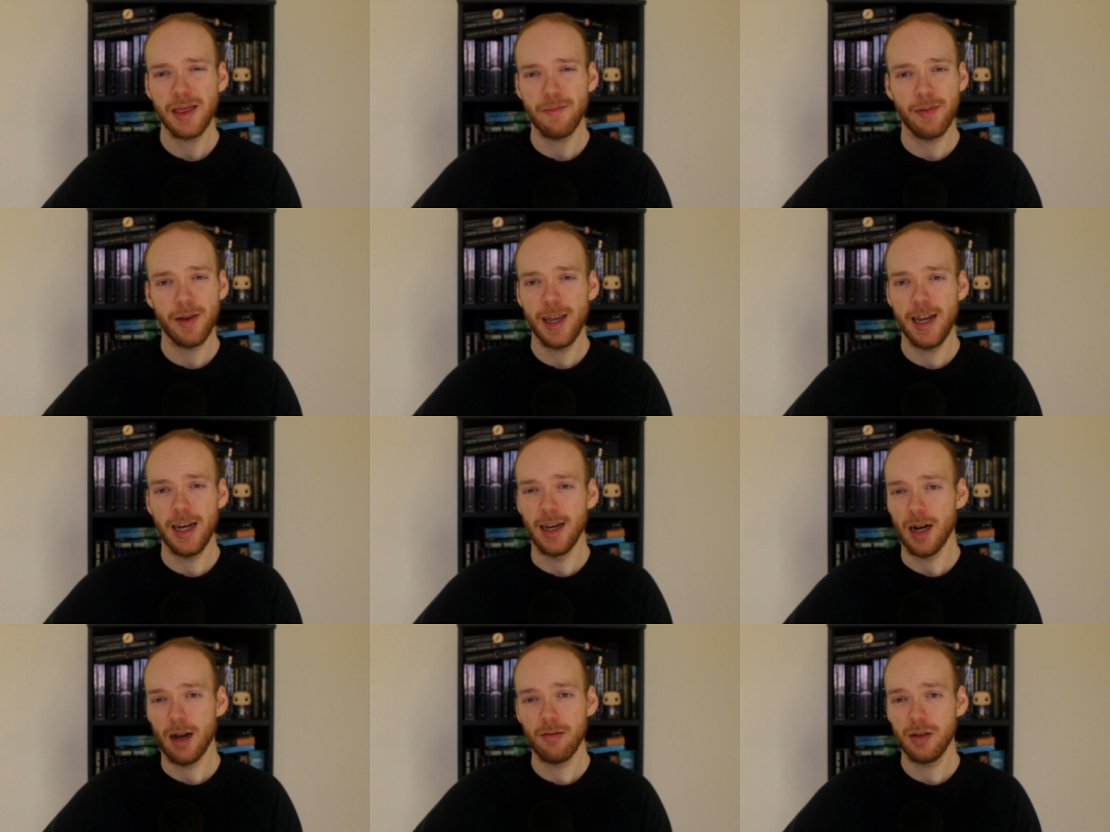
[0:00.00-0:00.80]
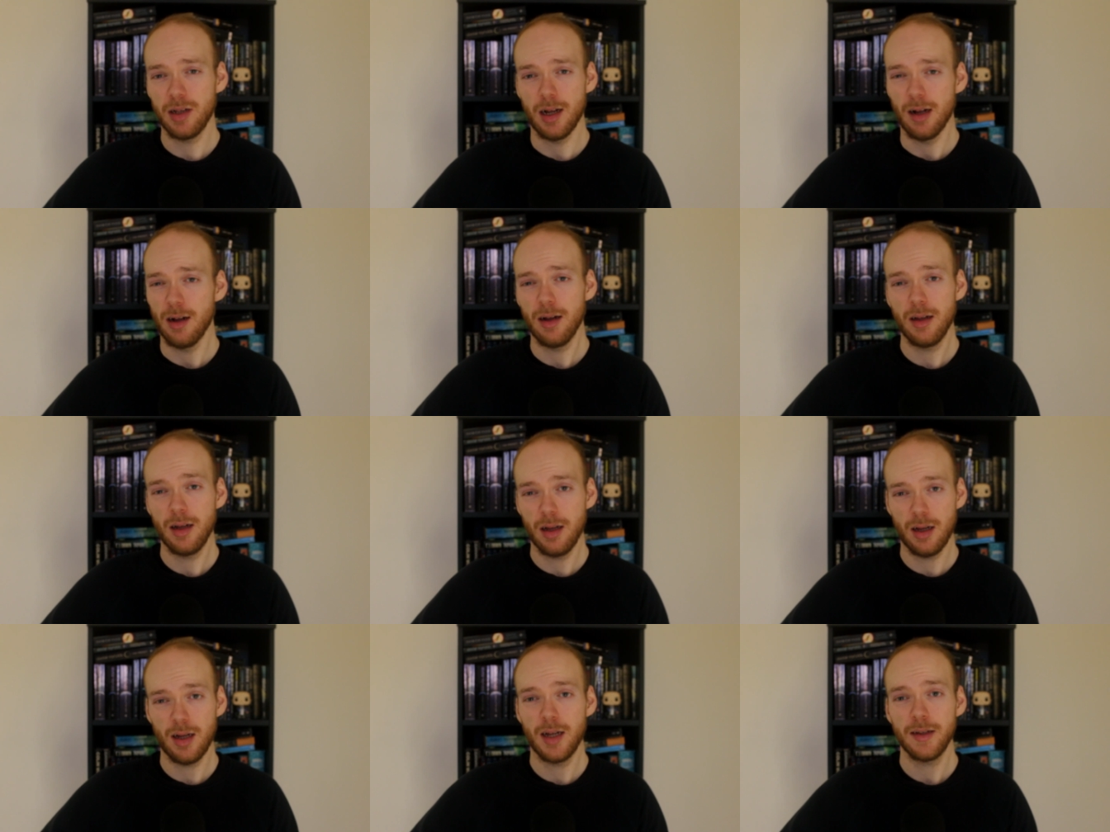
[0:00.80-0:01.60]
at the beginning, I was like,
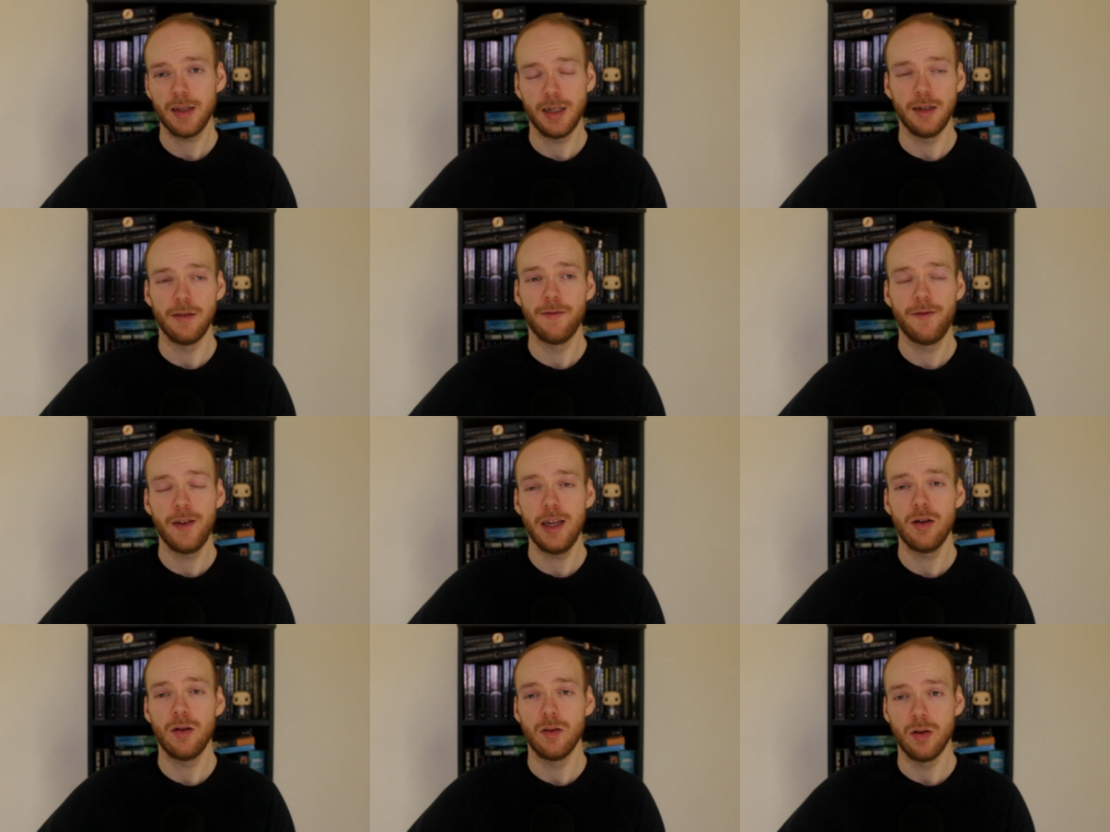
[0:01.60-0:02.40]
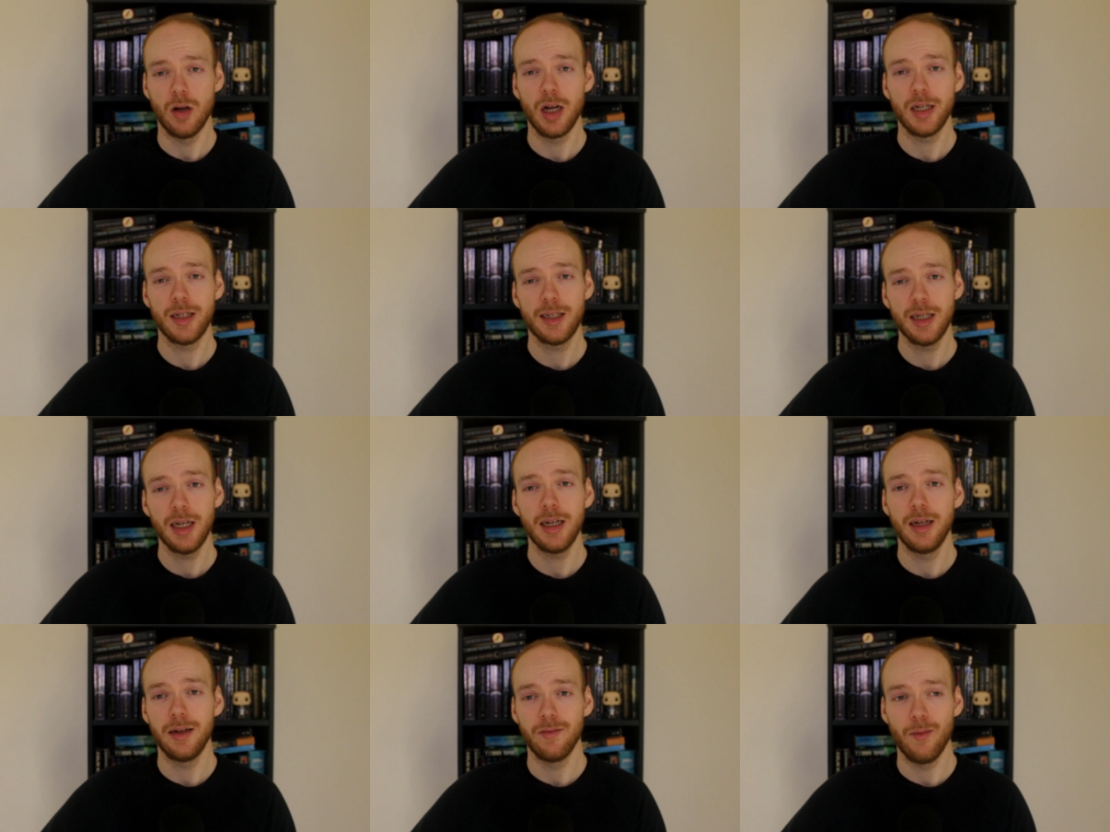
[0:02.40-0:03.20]
I could feel a
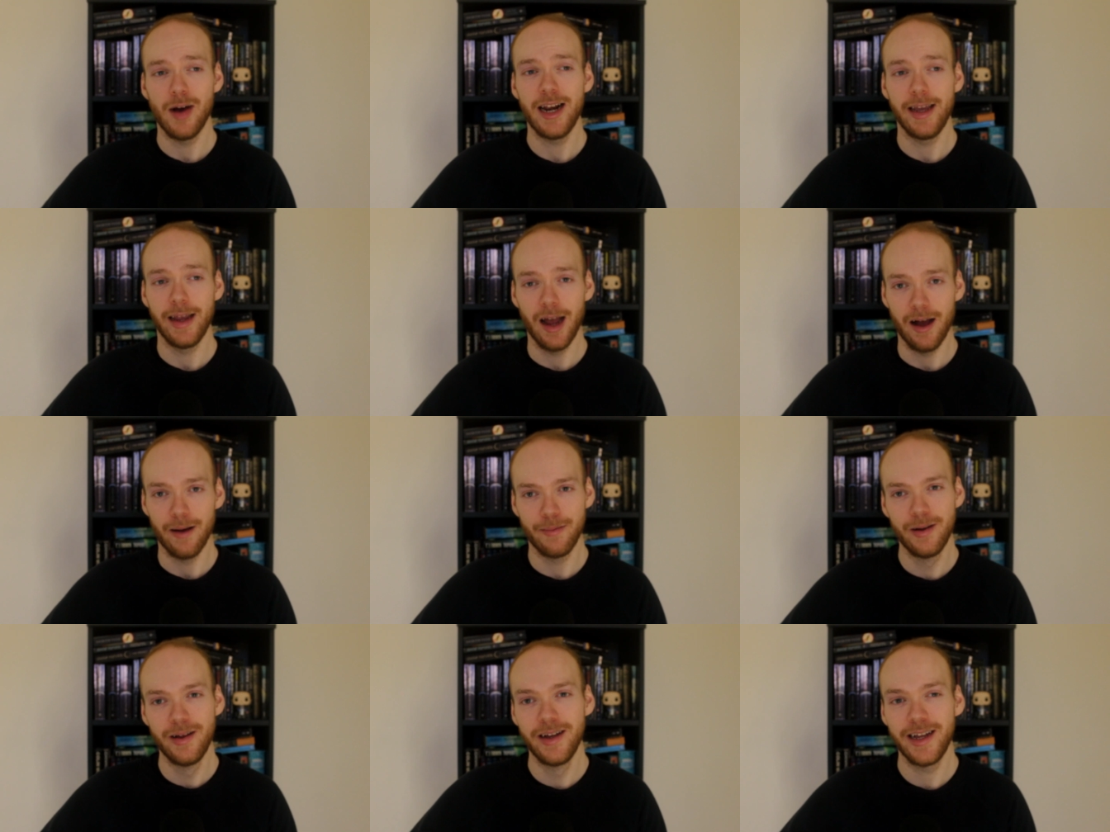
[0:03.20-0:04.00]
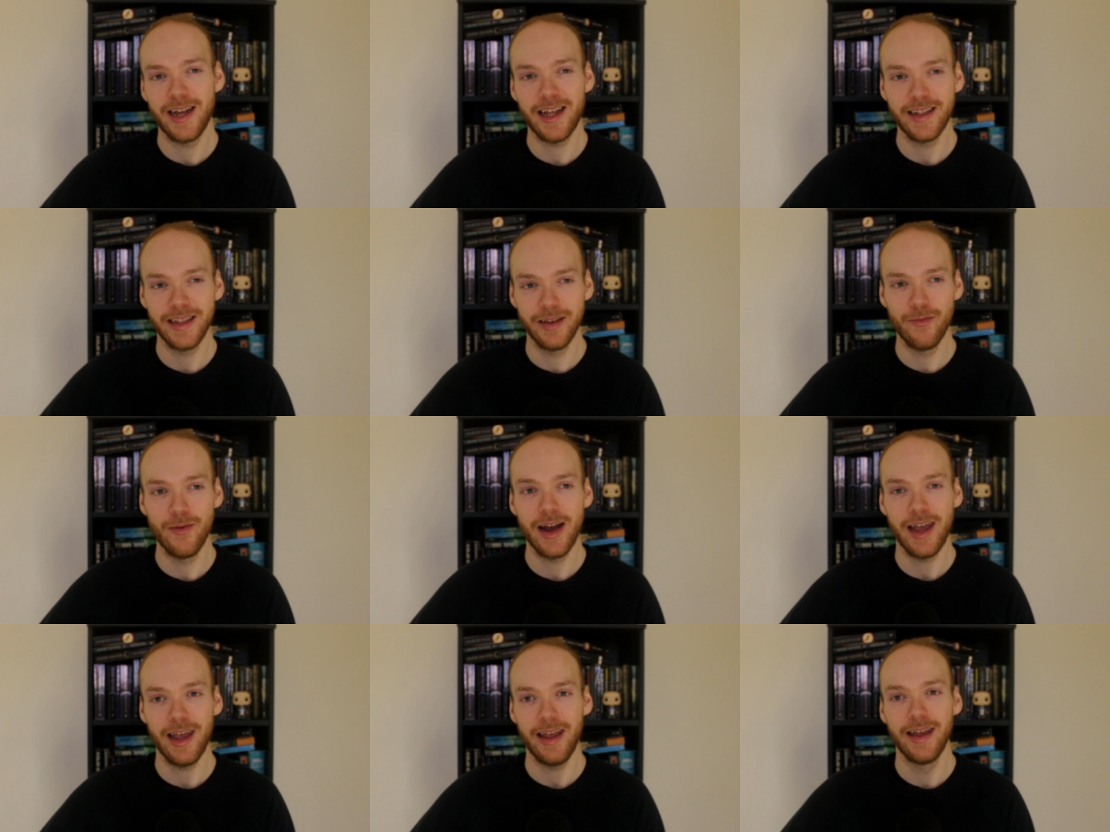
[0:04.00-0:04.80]
certain welling up at the
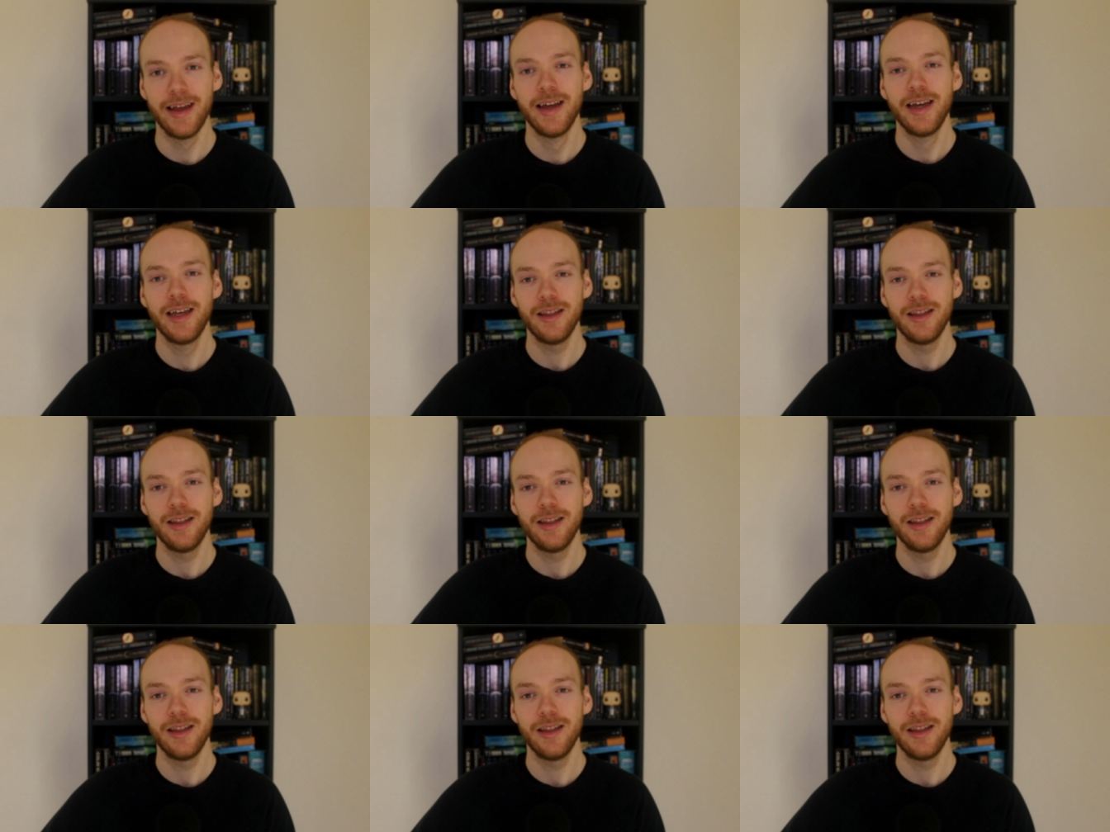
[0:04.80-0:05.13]
way